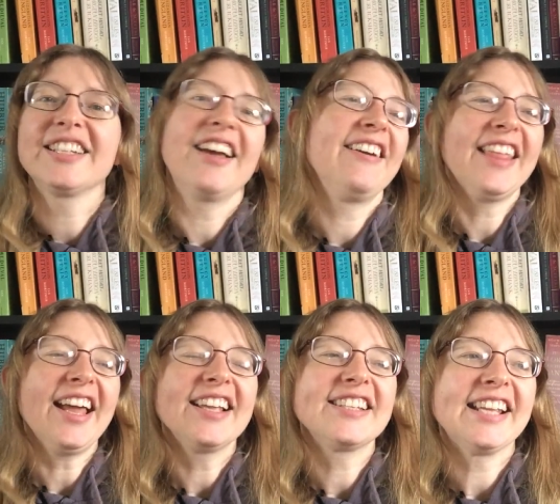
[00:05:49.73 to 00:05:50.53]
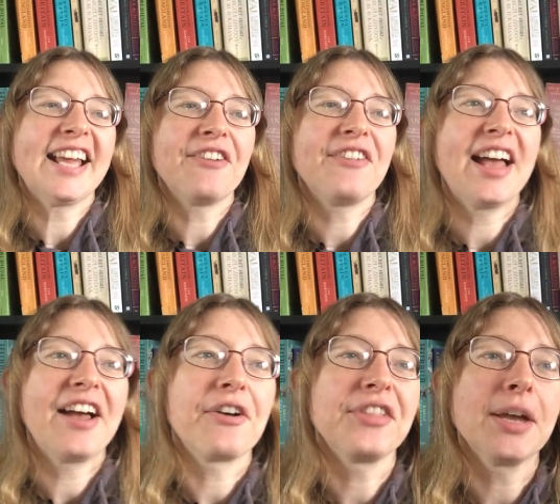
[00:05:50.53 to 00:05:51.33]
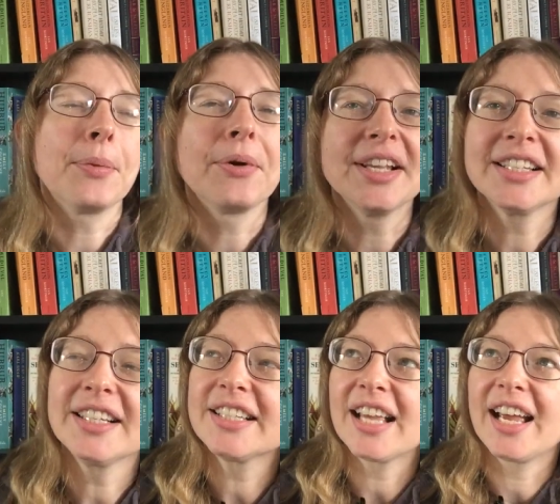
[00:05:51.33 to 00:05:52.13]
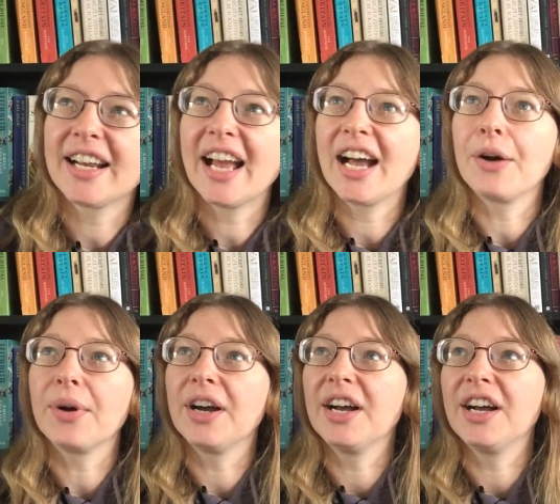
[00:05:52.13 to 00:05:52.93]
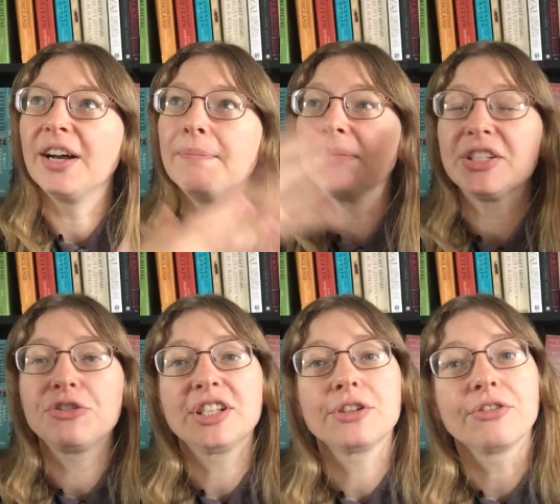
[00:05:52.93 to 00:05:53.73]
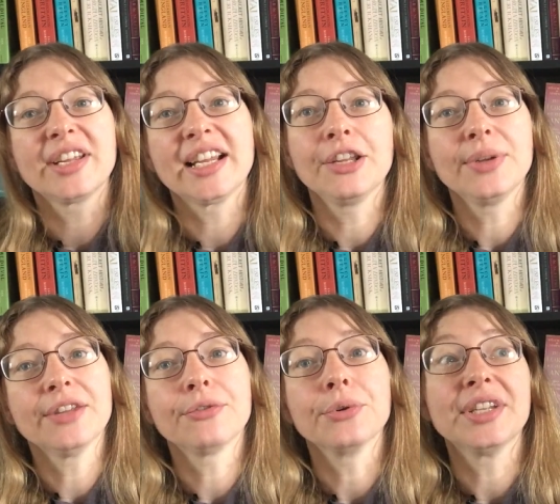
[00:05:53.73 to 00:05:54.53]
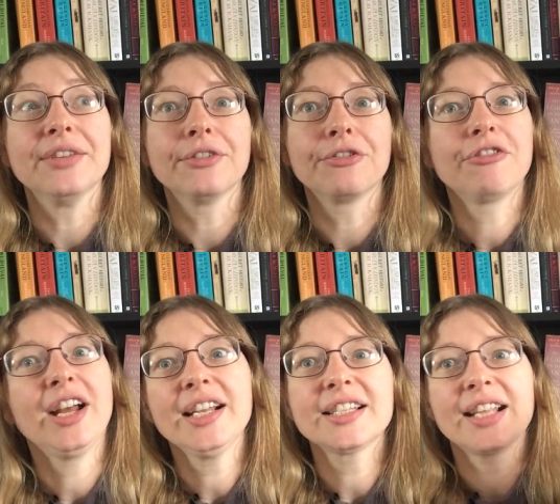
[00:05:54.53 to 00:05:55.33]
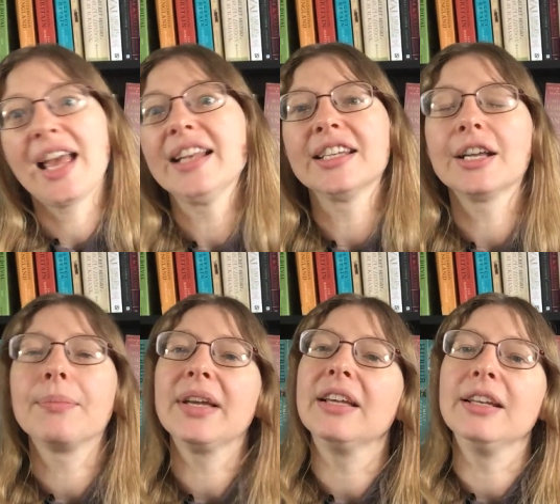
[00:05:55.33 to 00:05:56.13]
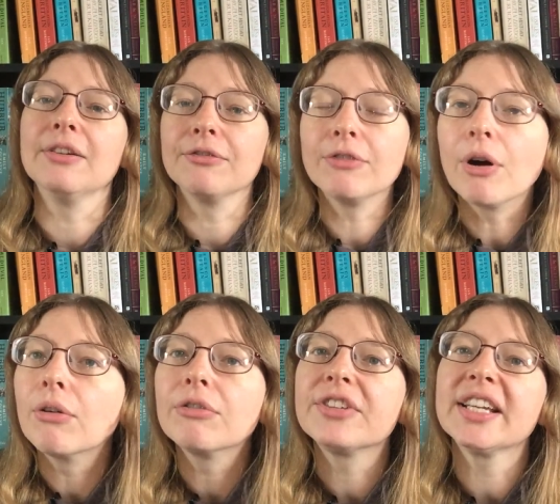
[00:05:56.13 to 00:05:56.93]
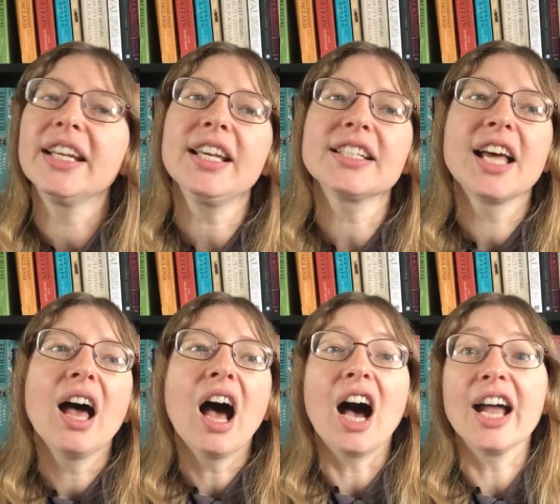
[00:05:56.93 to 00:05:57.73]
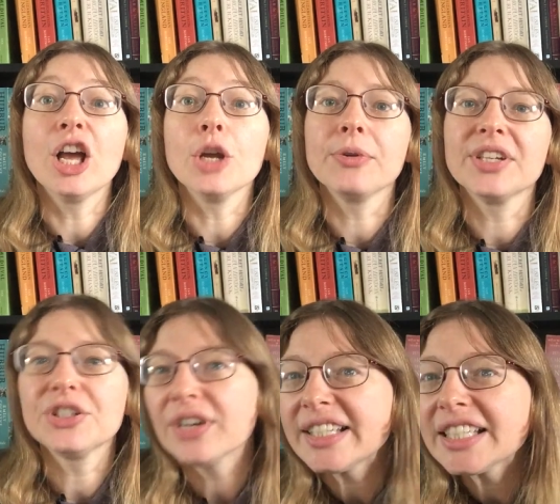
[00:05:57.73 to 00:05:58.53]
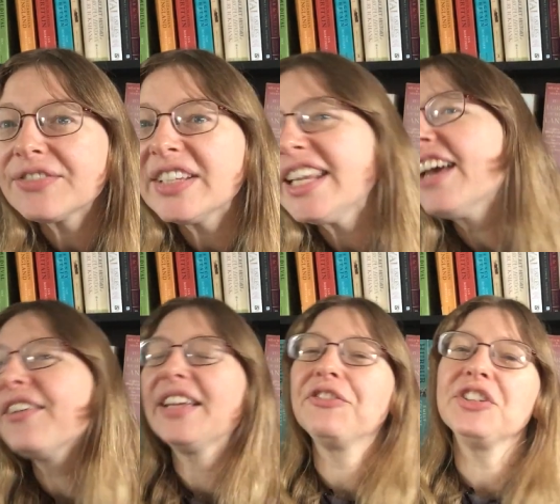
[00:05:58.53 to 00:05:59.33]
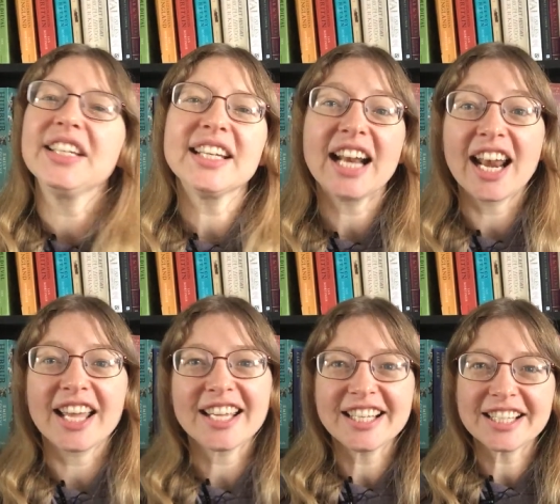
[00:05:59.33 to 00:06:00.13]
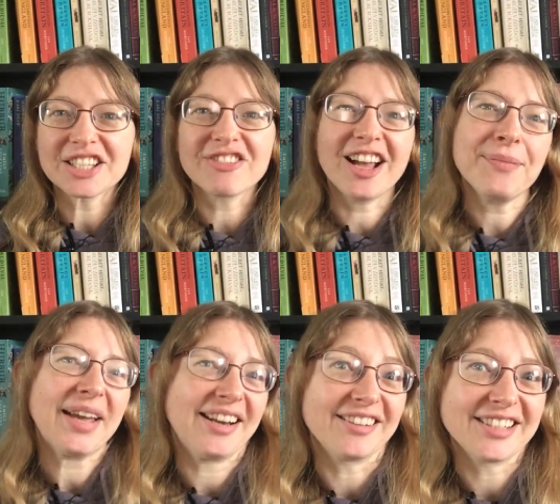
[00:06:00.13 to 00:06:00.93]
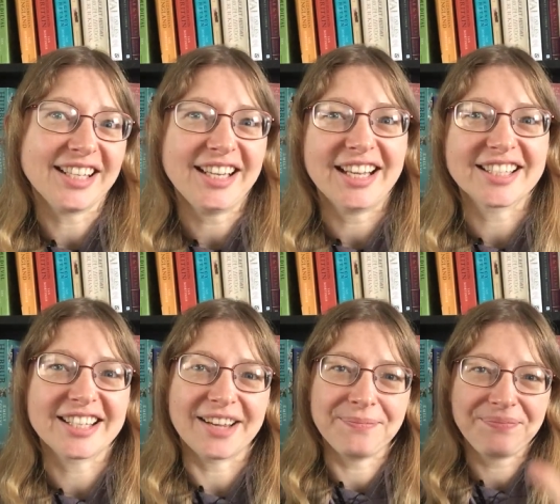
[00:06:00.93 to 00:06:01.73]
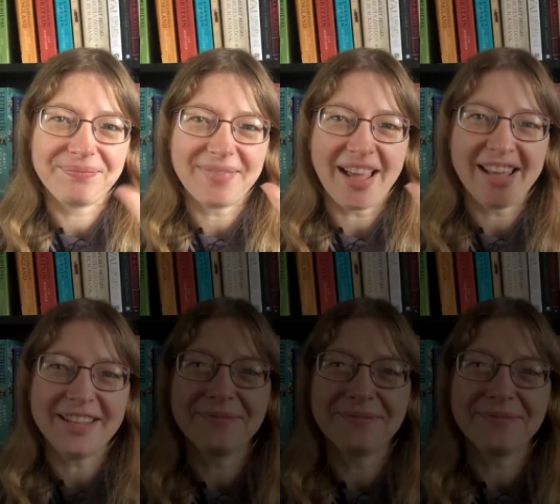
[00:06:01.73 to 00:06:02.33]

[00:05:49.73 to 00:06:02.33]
So that is the affair of the poisons and how a mistress of King Louis XIV of France ended up involved in it. I hope you enjoyed this video. If you did, like and subscribe and I'll see you next time. Bye.